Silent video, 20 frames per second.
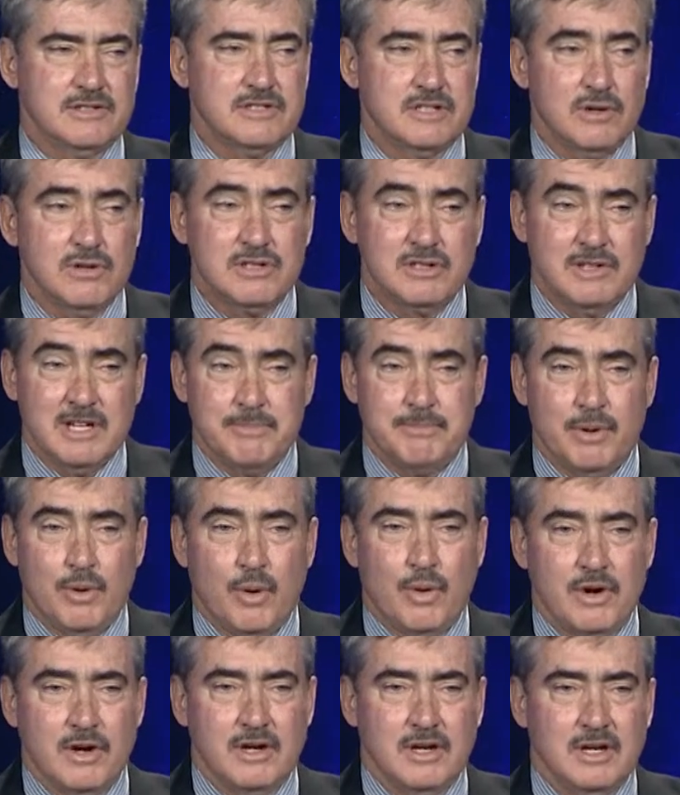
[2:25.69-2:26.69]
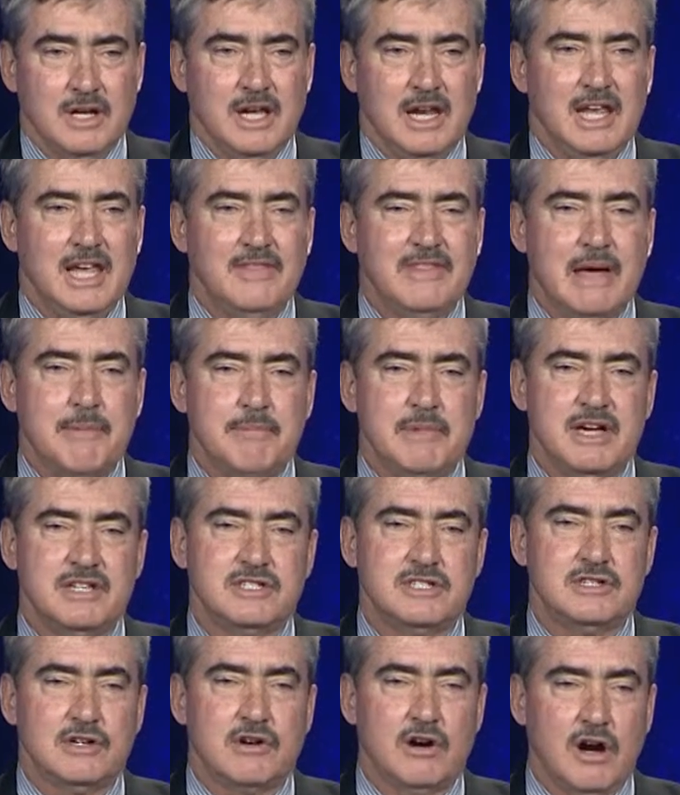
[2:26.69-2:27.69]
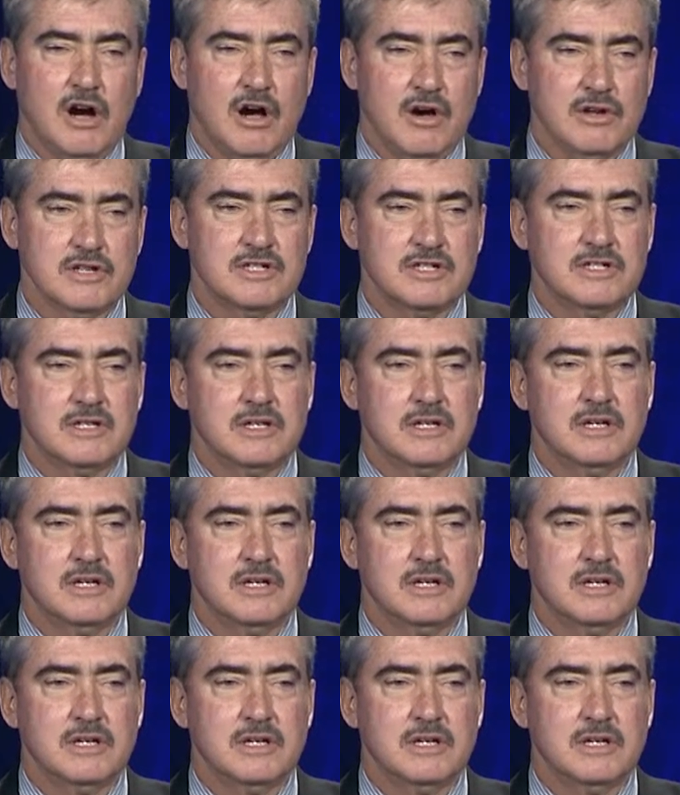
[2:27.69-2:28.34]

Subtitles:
Those are important, and getting that message across